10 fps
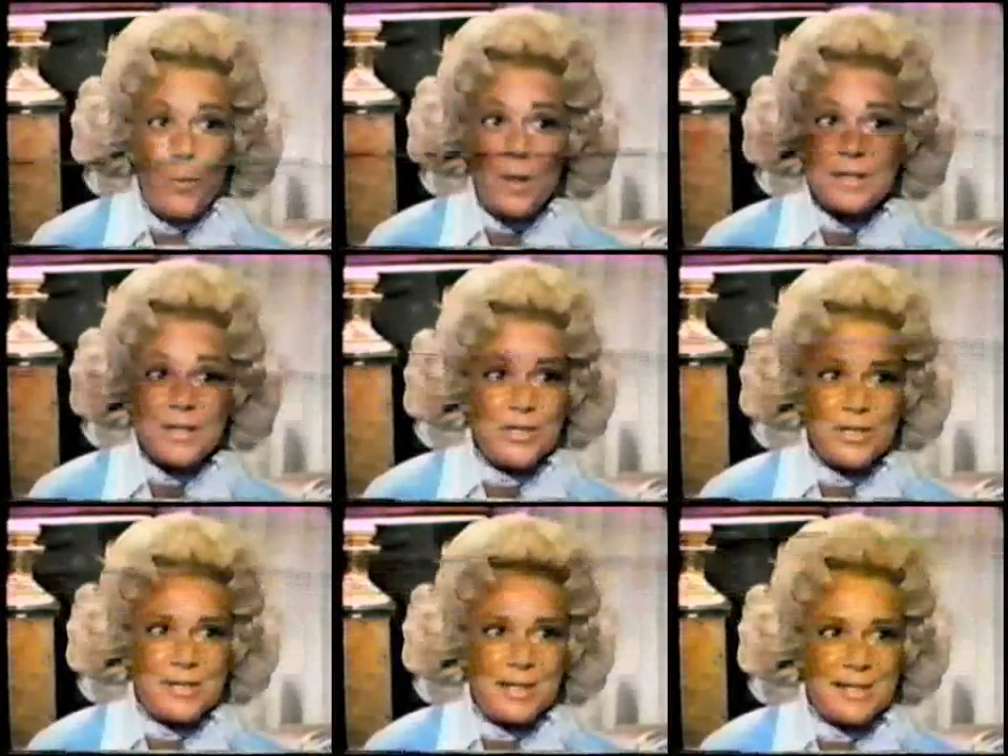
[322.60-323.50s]
It
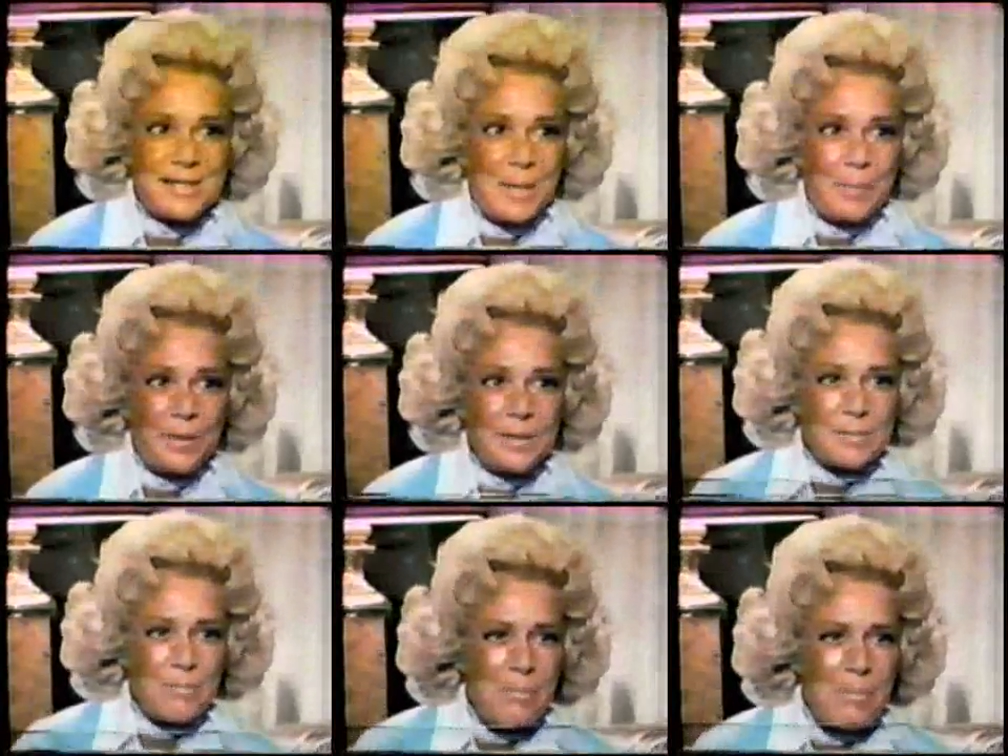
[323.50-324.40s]
wasn't just
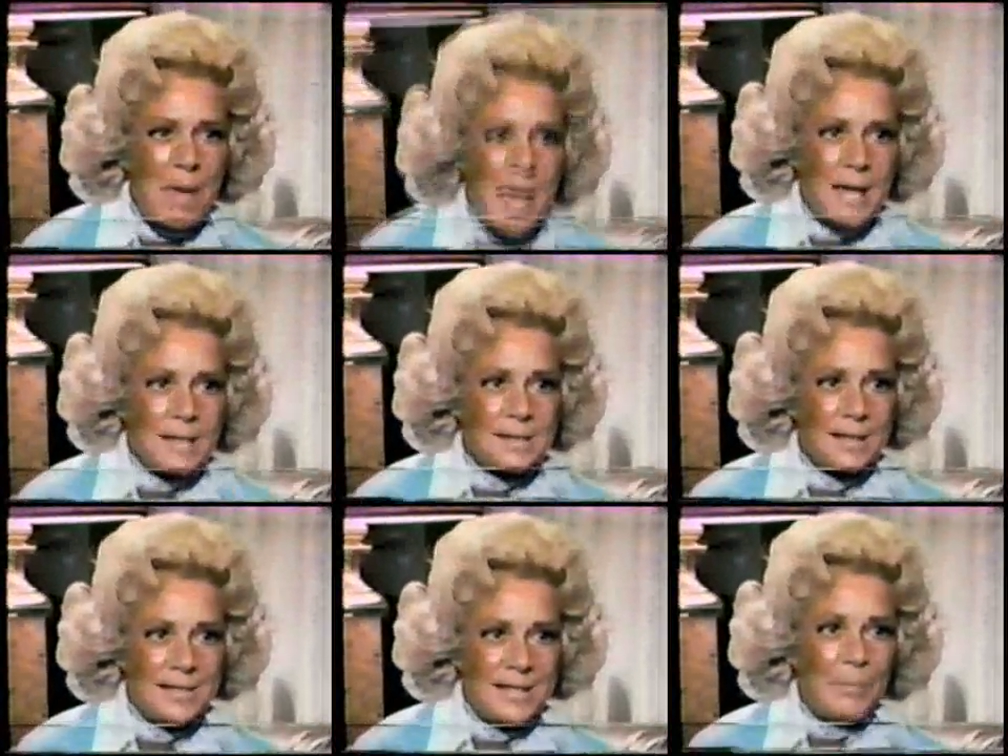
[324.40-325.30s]
acceptance,
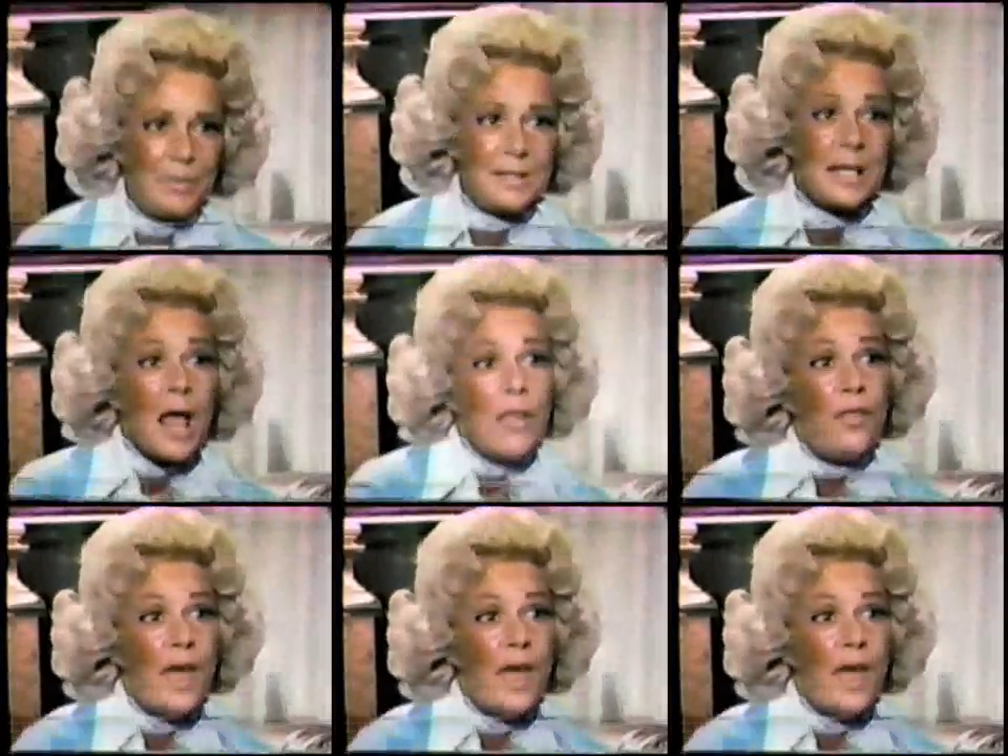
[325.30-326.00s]
mass acceptance.